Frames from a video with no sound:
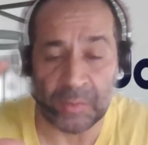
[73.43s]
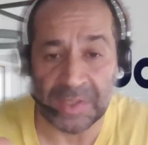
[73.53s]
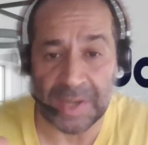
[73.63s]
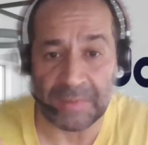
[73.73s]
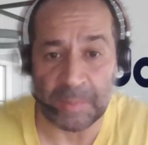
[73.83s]

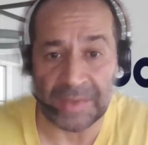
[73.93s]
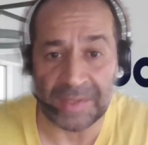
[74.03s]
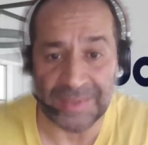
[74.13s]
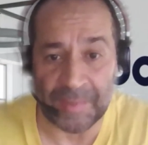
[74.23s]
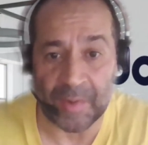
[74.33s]
which are the
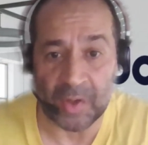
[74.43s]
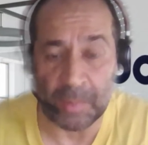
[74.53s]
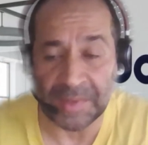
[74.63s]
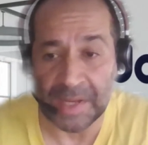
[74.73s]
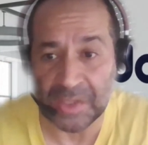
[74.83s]
metrics and the
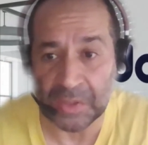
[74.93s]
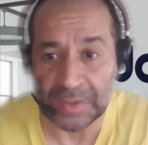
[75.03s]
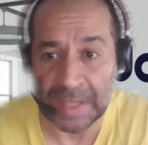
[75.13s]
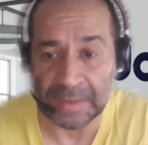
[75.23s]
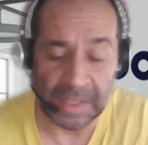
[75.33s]

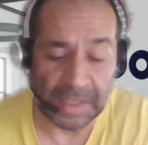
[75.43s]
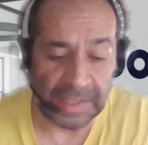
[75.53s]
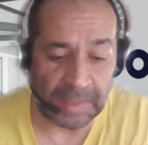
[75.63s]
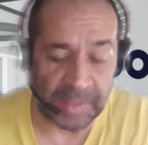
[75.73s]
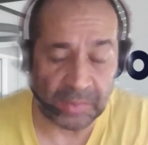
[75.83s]
recommendation that
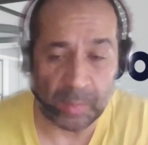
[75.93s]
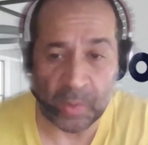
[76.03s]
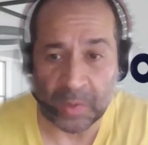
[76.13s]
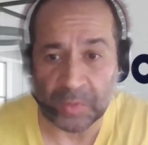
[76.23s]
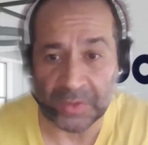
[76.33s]
the Virtual
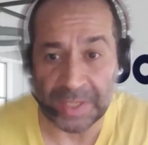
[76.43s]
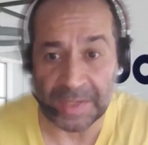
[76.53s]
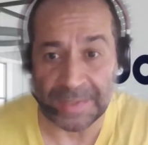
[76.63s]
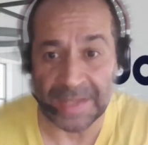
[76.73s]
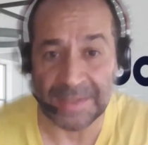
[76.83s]
Pod
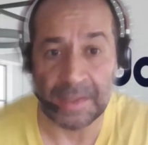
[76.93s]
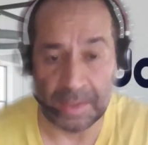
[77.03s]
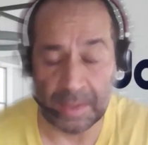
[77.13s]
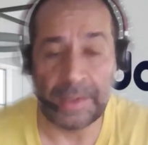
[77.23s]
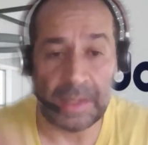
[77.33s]
Autoscaler does.
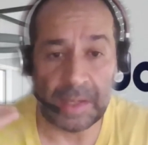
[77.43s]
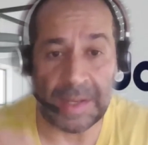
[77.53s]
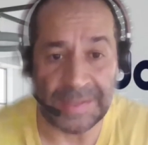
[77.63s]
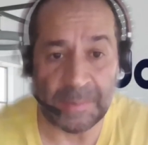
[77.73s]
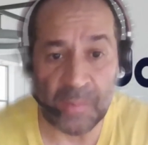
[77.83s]

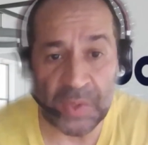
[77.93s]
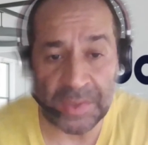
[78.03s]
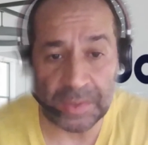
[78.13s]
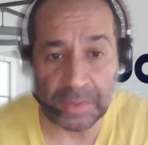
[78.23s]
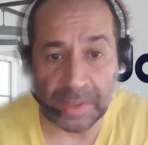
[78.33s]
And then
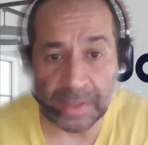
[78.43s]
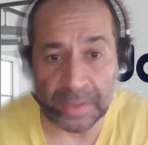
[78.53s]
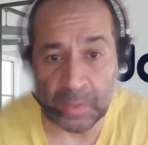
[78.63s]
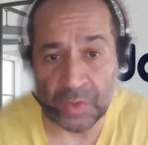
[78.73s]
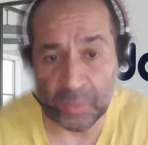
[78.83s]
monitor
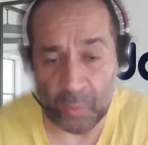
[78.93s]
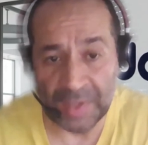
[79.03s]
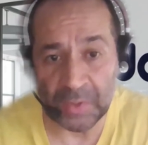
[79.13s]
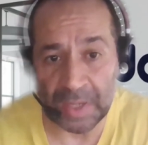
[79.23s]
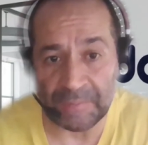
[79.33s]
those.
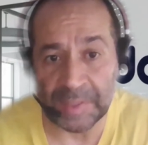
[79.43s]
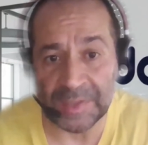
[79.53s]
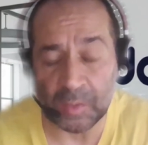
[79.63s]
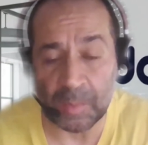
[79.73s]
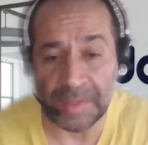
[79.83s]
Once you have
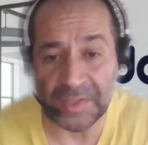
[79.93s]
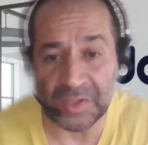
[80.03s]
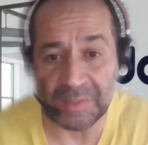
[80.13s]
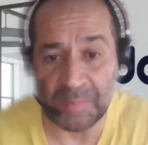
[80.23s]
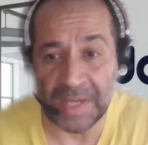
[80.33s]
these
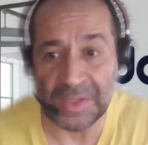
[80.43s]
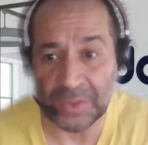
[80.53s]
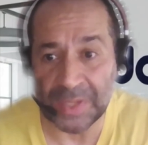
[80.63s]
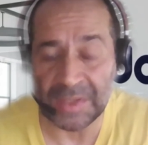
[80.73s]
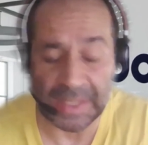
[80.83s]
recommendations in place,
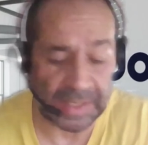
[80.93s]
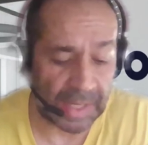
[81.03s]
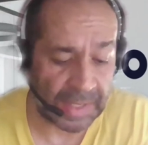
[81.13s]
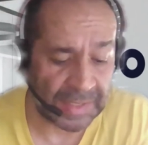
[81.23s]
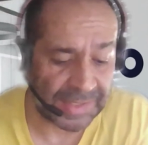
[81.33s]
you can check
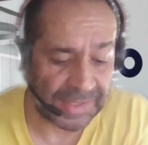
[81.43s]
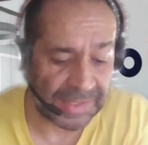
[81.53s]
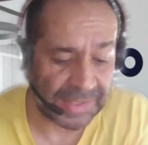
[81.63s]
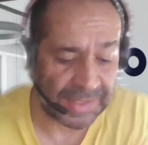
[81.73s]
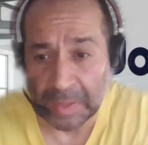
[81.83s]
and
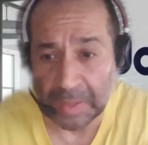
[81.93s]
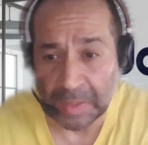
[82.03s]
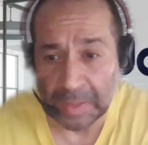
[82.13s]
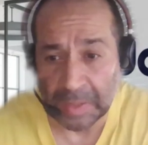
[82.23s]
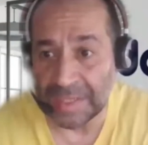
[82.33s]
set these
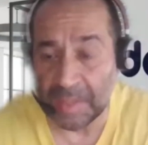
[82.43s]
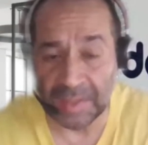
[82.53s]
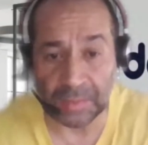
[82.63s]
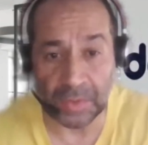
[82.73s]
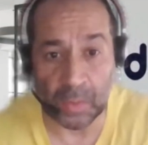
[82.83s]
kind of
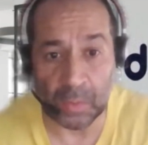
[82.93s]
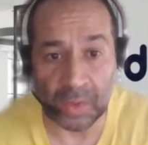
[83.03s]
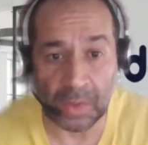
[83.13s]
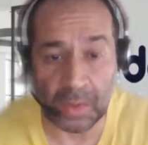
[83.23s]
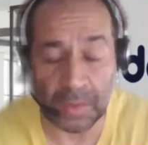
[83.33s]

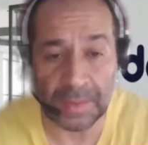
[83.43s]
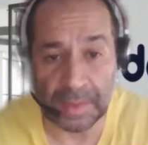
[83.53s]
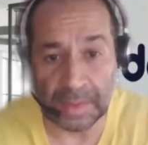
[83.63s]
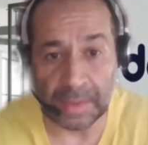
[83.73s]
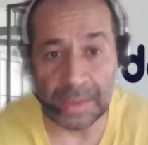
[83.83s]
request limits
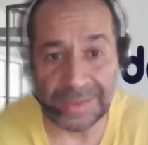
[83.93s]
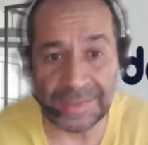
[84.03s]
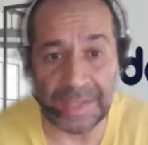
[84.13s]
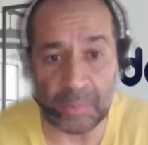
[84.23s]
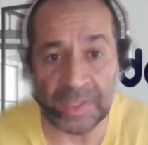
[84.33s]
to your
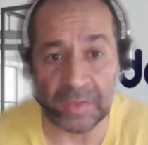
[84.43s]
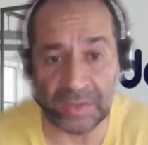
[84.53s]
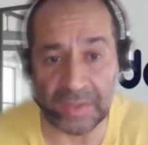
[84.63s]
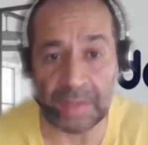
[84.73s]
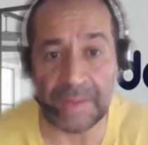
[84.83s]
workloads,
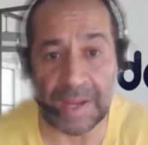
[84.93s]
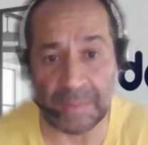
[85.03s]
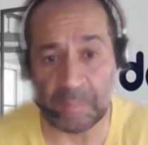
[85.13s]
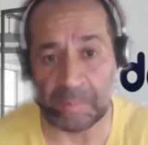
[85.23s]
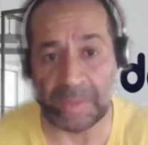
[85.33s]
see
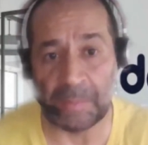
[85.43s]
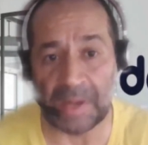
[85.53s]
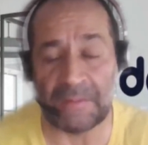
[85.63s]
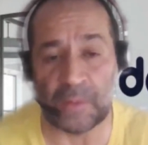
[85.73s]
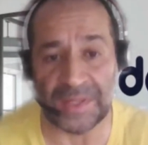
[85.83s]
how it is
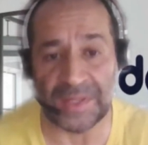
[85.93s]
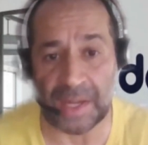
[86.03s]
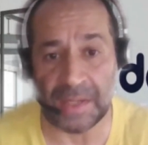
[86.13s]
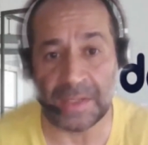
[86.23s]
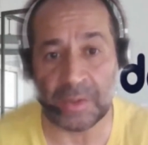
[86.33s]
served, and
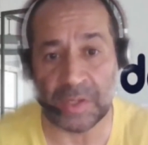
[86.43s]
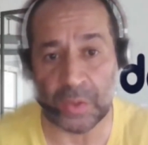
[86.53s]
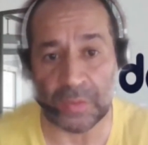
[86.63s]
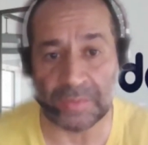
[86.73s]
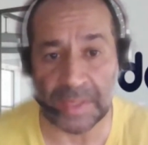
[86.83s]
prepare for
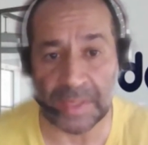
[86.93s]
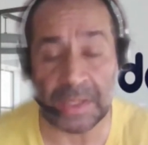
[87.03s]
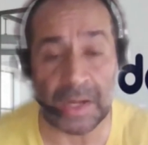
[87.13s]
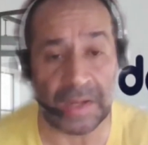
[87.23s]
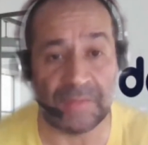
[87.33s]
scaling
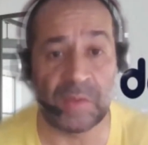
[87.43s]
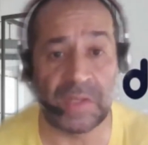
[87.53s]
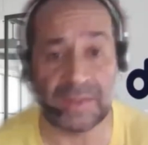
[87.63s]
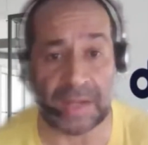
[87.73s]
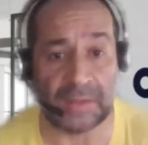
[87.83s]

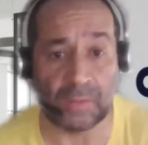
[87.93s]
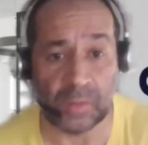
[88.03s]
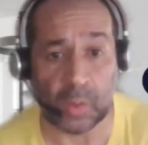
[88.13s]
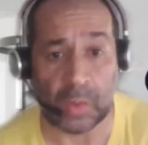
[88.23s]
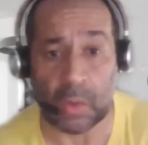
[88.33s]
horizontally. And if
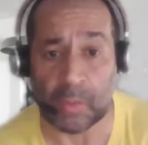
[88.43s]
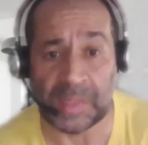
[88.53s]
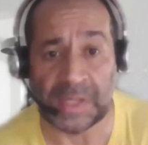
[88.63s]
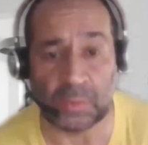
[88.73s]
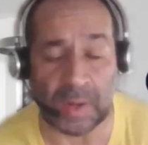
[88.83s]
you decide to
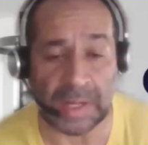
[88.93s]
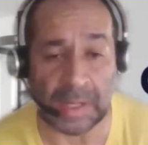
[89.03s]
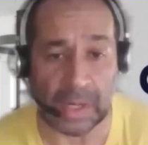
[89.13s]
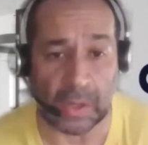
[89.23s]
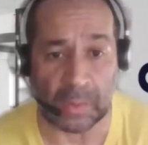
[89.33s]
go or
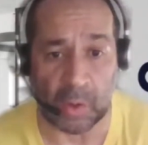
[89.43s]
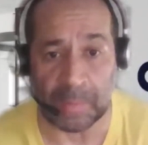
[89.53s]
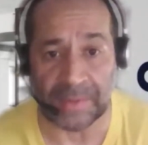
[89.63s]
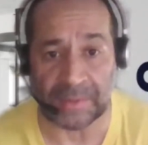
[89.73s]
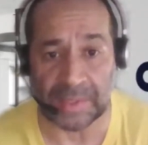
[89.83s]
virtual
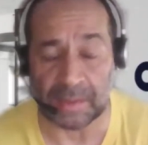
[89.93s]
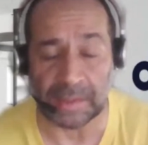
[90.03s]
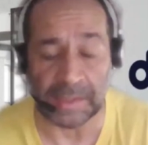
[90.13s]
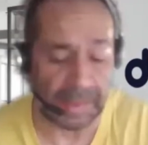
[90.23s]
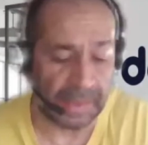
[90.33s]
or
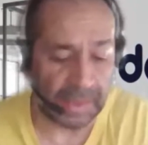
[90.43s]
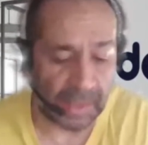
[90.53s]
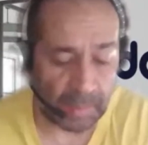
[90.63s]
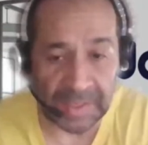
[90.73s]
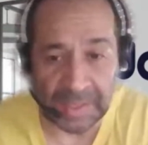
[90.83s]
vertically,
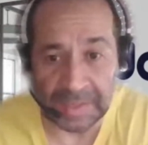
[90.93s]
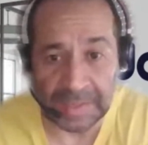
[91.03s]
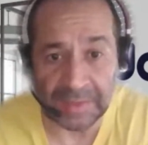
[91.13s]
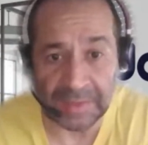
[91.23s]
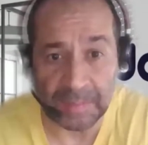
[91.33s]
I
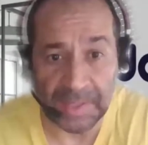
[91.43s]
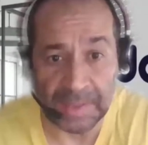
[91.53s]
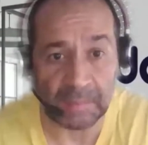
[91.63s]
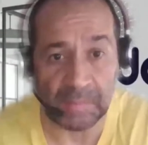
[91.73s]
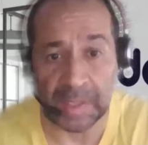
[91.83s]
mean, that
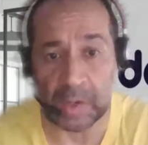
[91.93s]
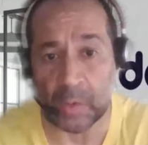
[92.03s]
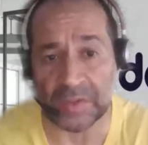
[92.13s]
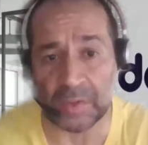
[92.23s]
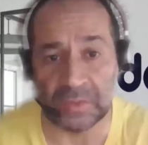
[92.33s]
depends.
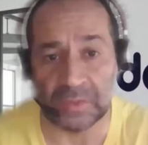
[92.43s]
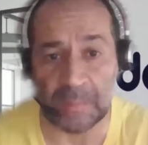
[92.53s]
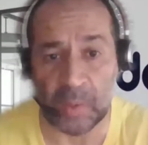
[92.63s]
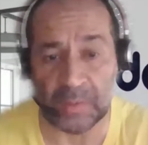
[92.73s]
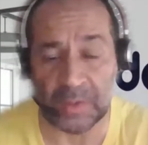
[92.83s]

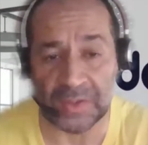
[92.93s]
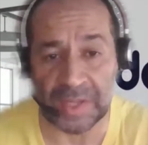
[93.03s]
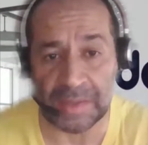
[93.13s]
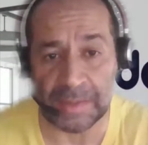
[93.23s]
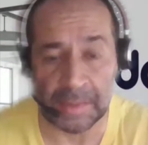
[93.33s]
Horizontal Pod
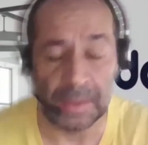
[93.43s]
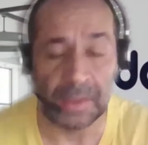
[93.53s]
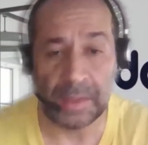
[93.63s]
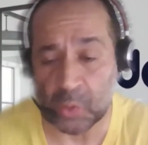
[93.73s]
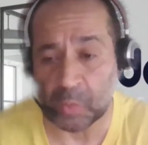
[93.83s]
Autoscaler,
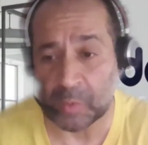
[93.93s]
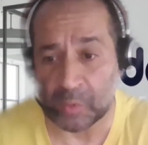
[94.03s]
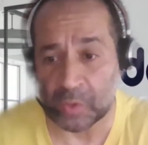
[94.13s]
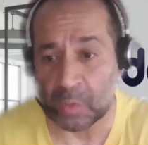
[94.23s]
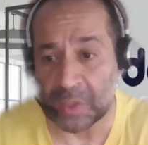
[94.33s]
you
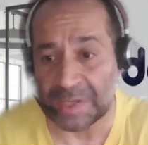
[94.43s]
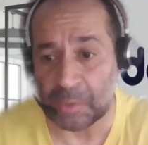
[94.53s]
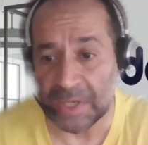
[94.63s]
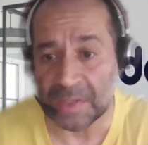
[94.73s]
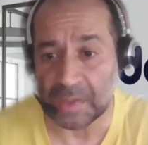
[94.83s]
will
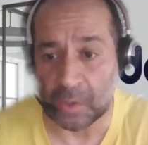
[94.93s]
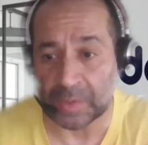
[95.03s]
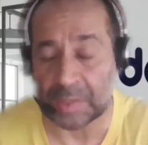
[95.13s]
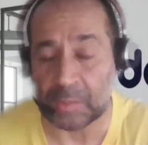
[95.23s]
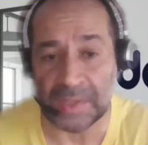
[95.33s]
increase or
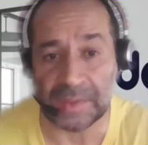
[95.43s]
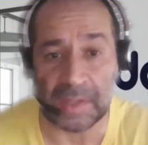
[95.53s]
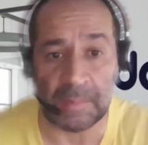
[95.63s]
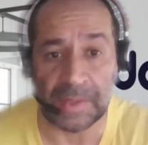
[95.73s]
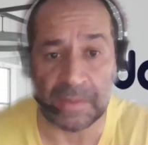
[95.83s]
decrease the
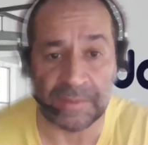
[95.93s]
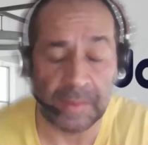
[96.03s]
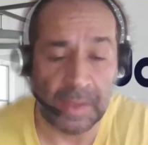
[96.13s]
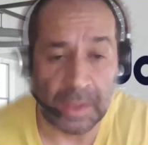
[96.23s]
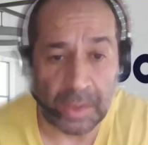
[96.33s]
number of
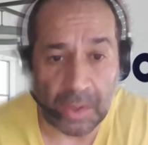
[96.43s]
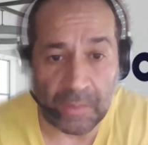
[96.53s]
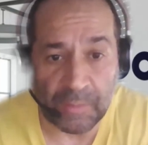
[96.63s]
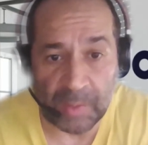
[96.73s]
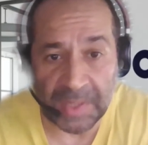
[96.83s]

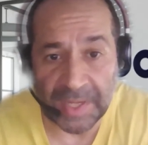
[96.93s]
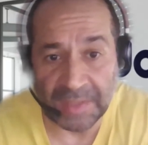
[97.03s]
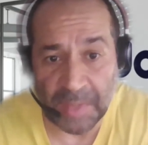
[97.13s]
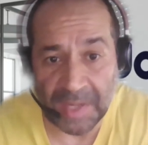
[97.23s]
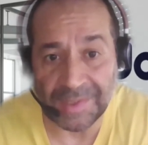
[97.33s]
replicas
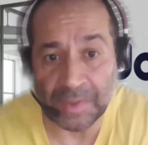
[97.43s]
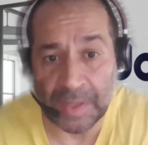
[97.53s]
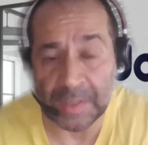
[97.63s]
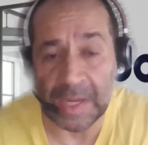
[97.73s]
based on